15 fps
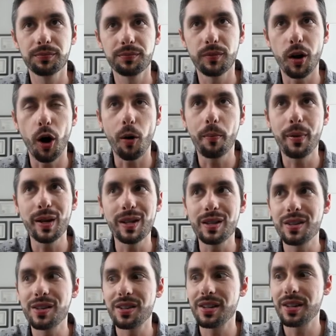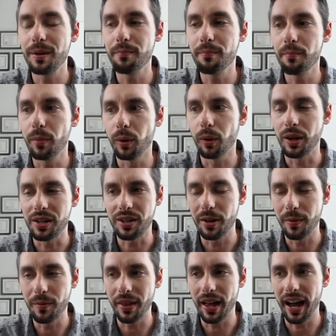open
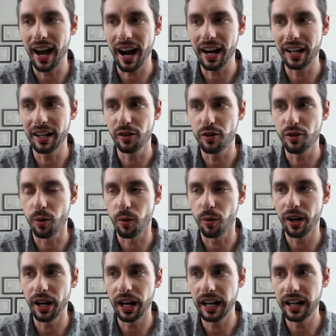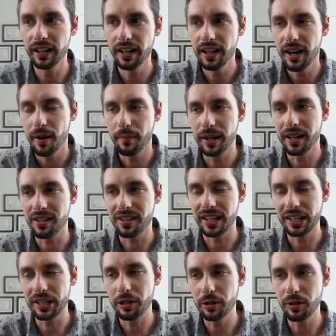symbolism that I enjoy, because they
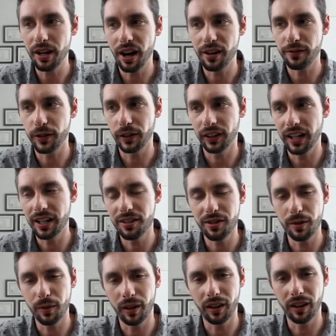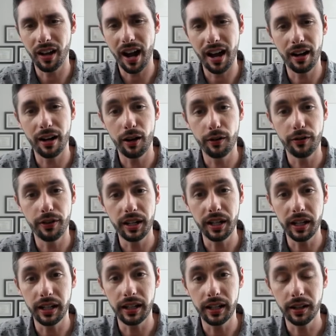do kind of relate to a lot of
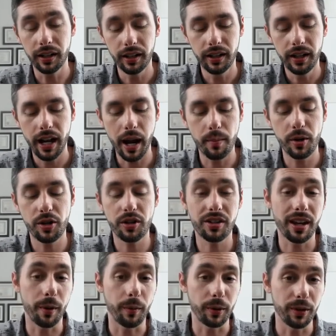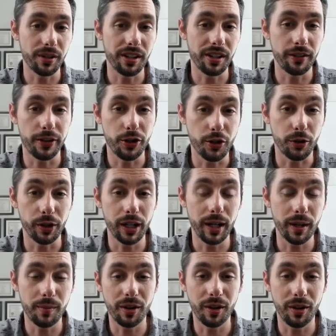the images that we receive in
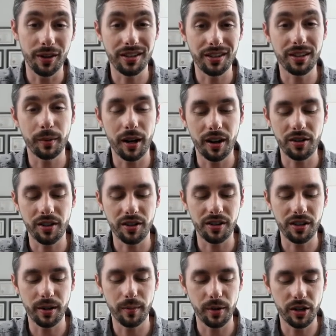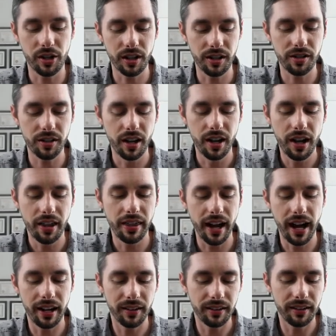dreams, the subconscious images
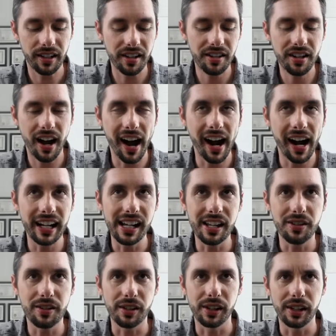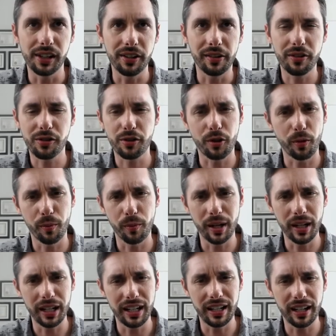that tie into so
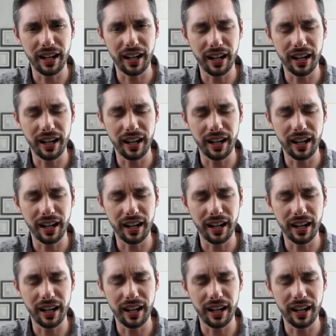many